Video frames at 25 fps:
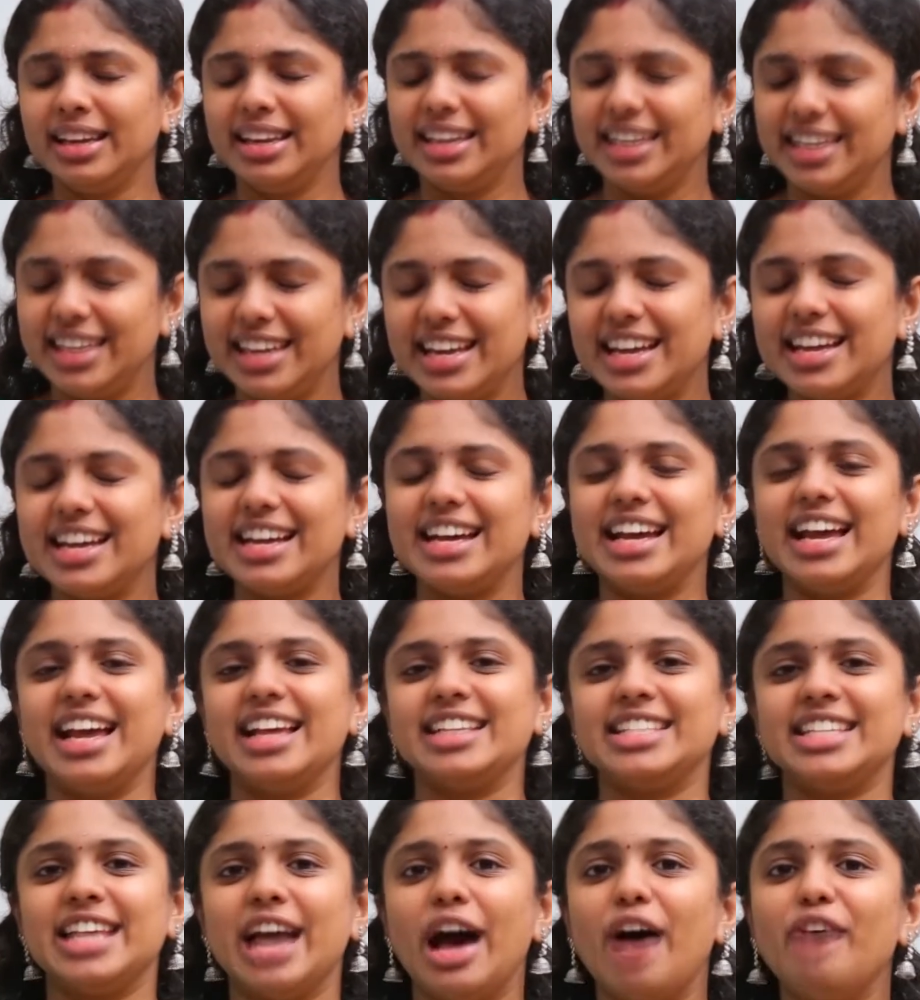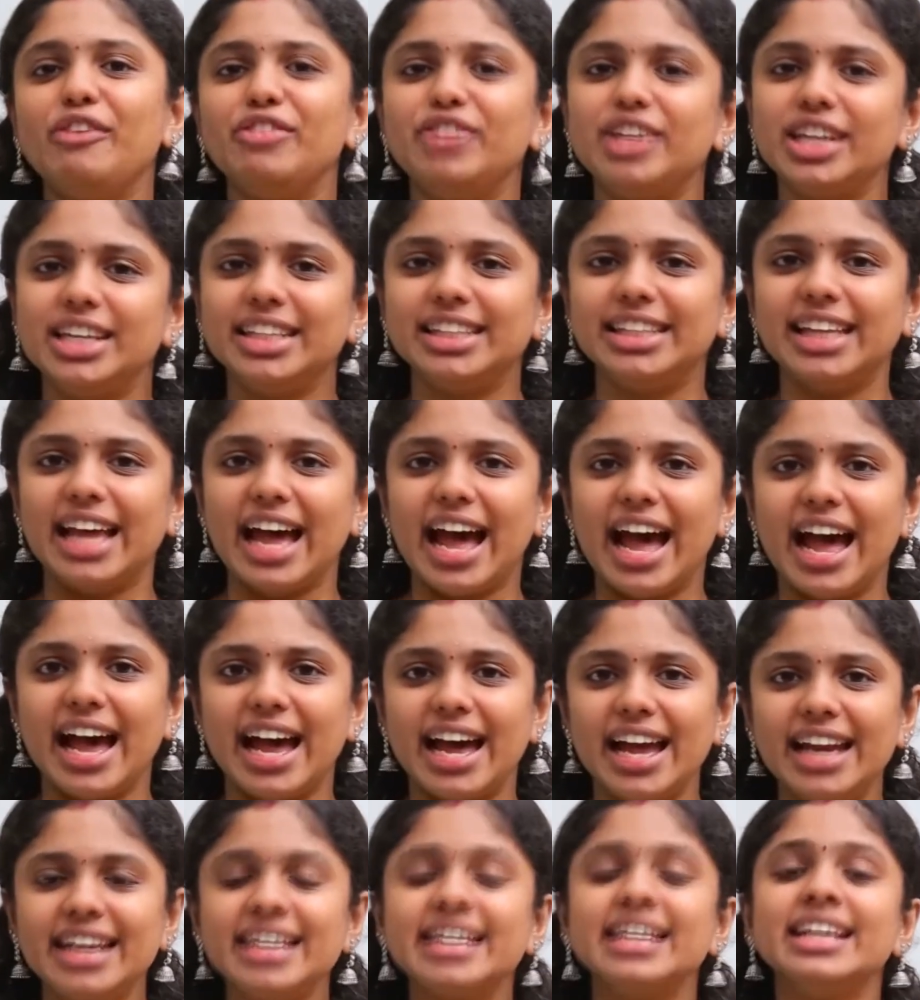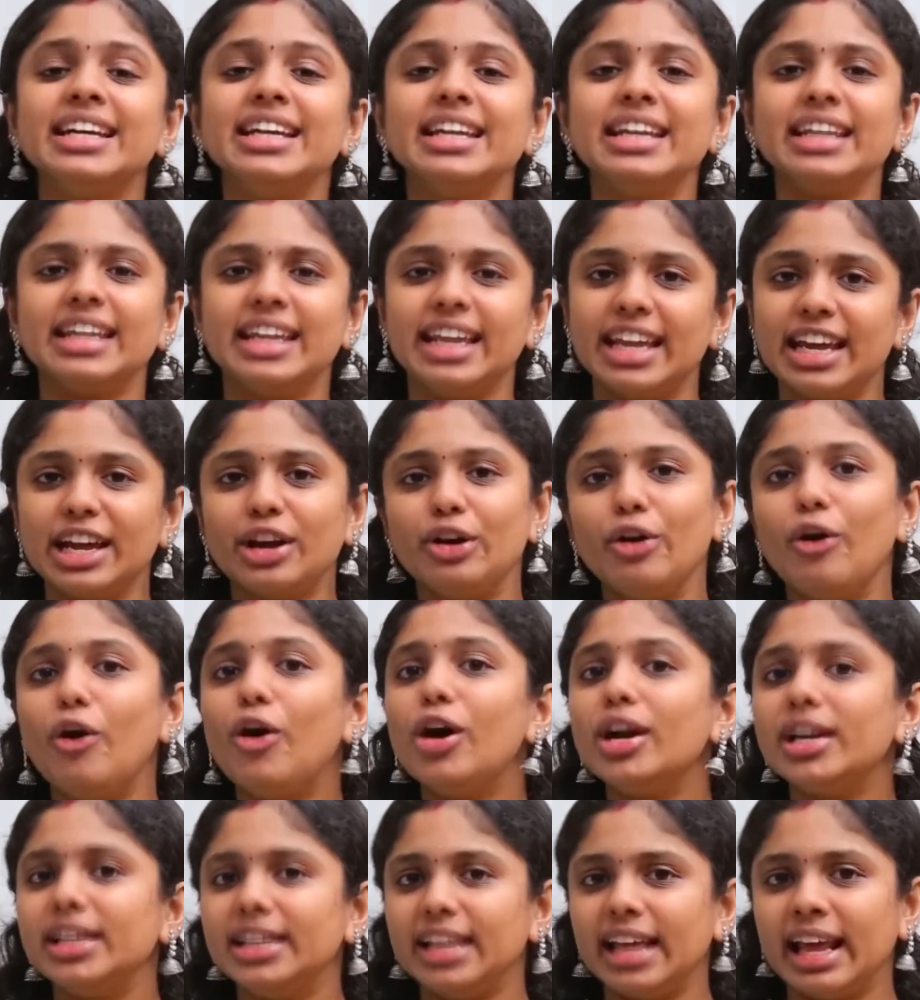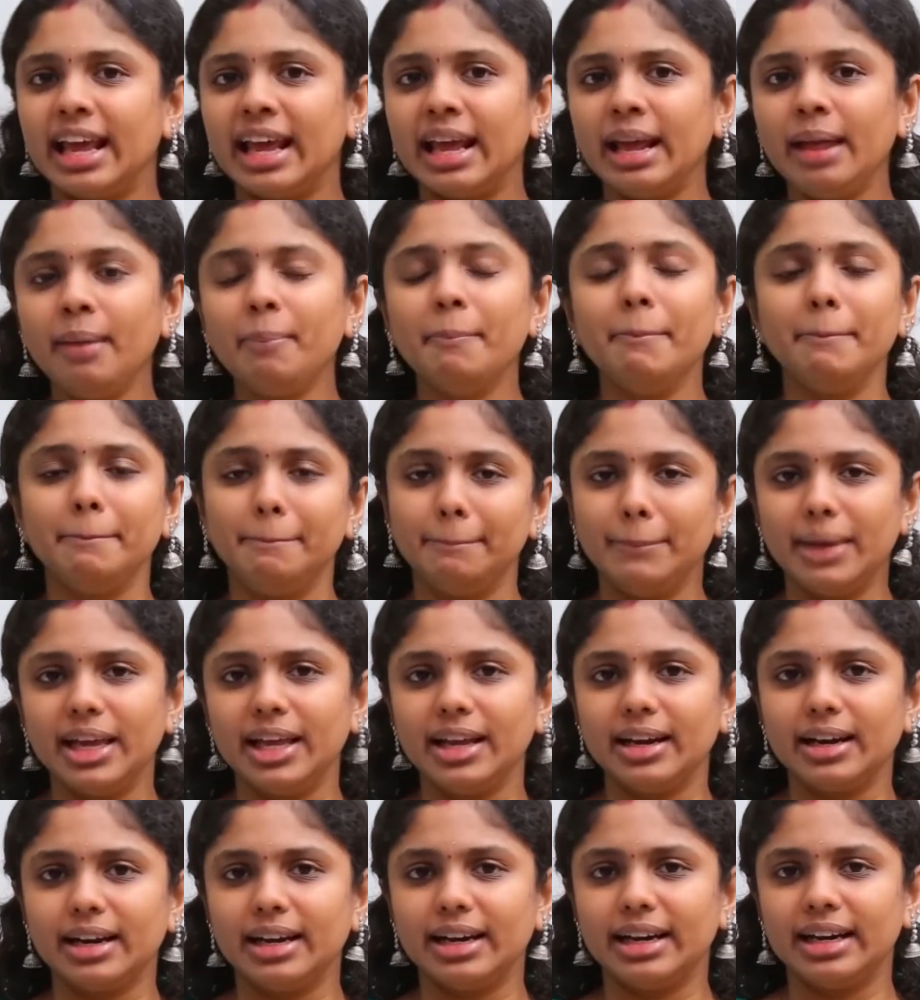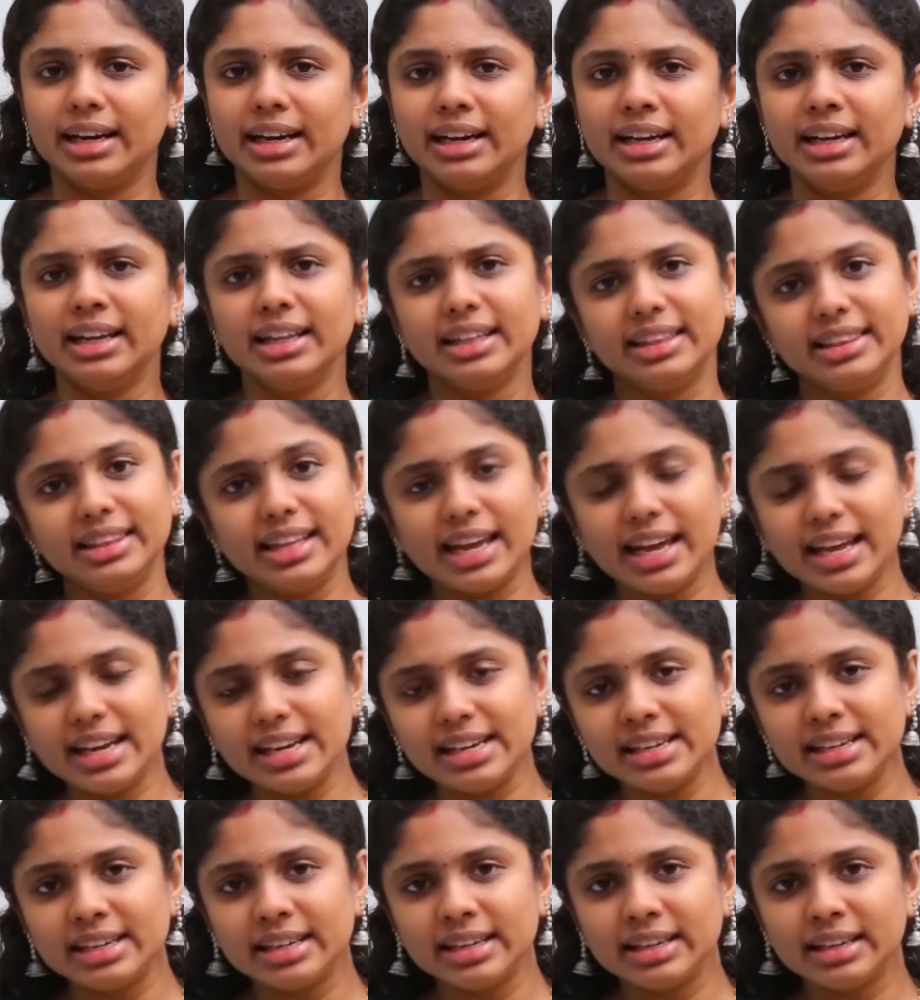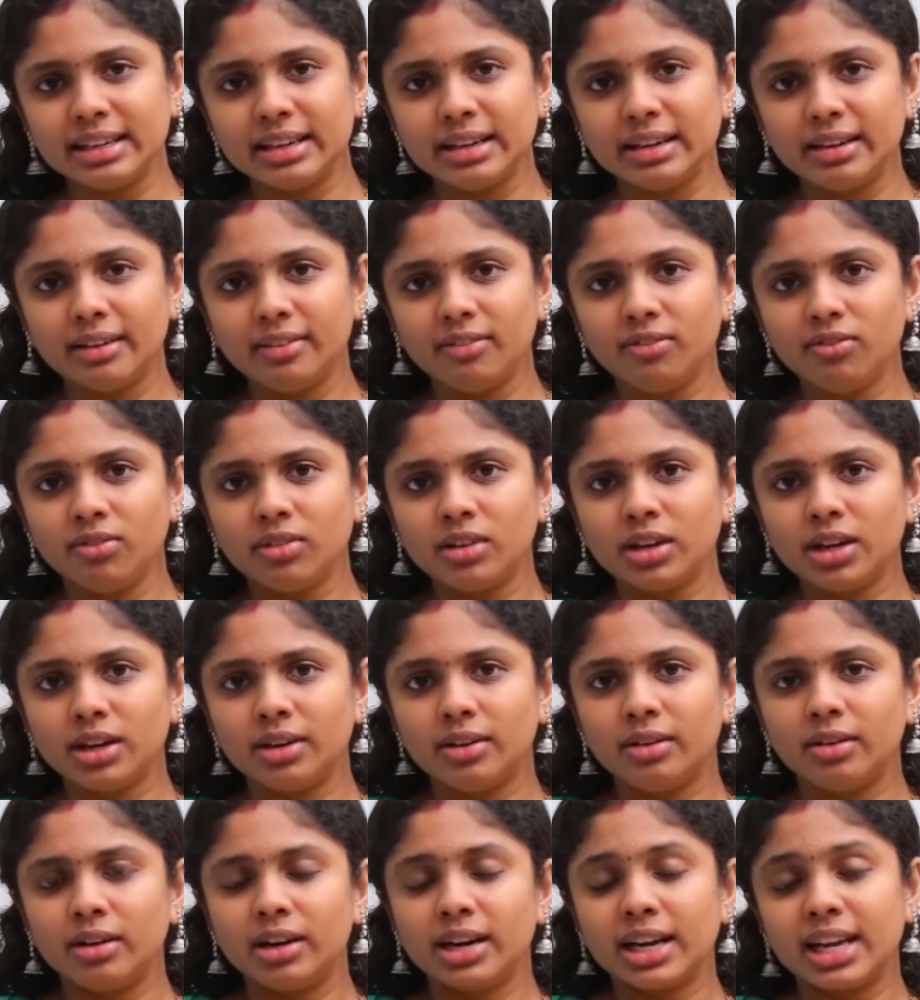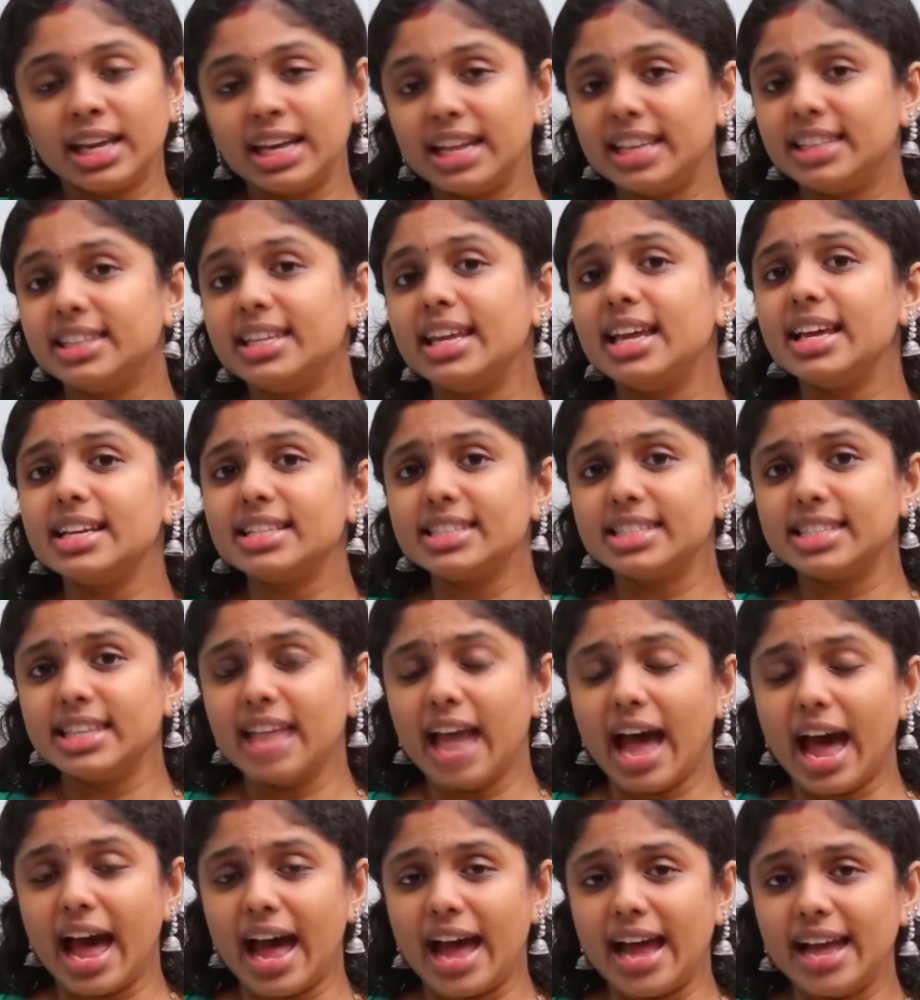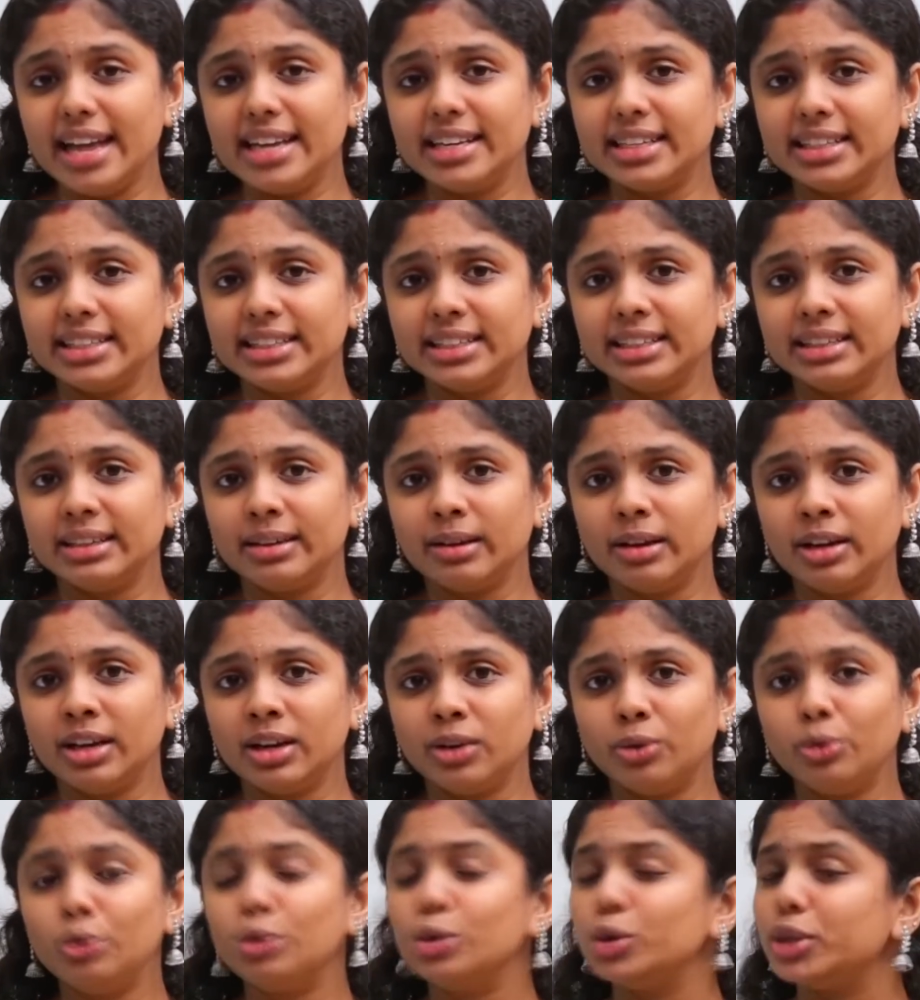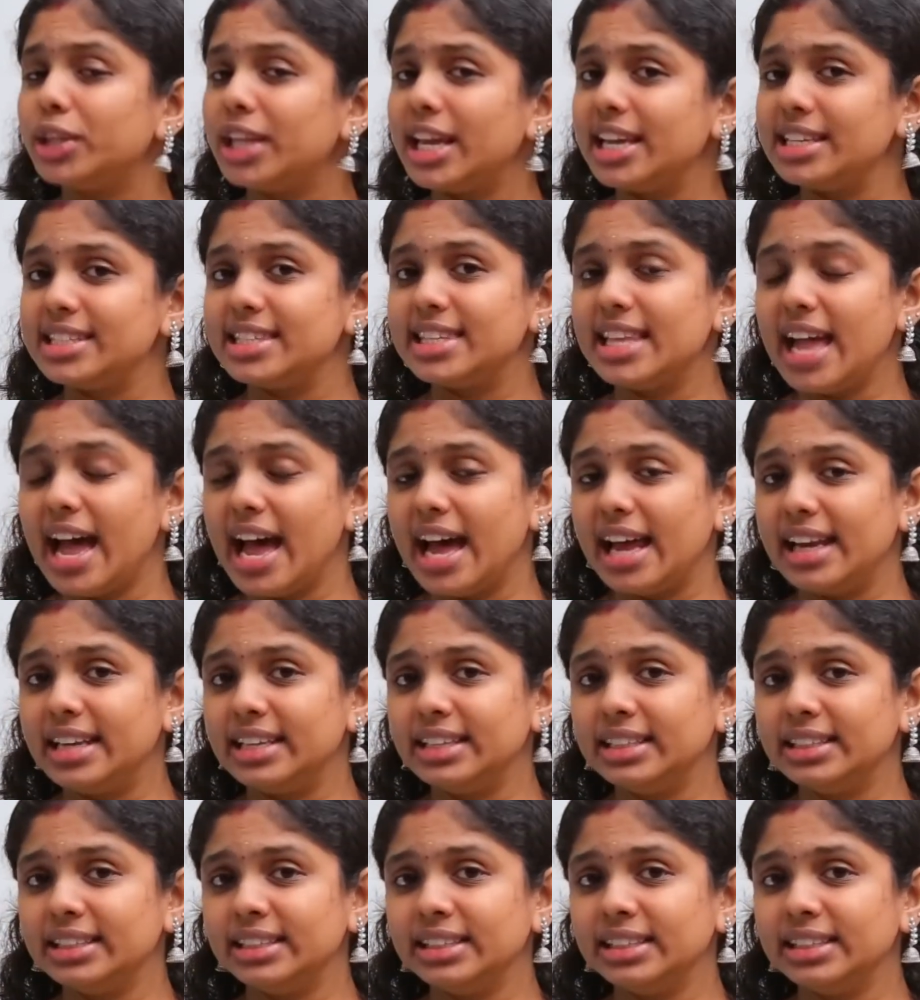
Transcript: Yes, after that he got the mirror. Then he thinks that, who thinks that?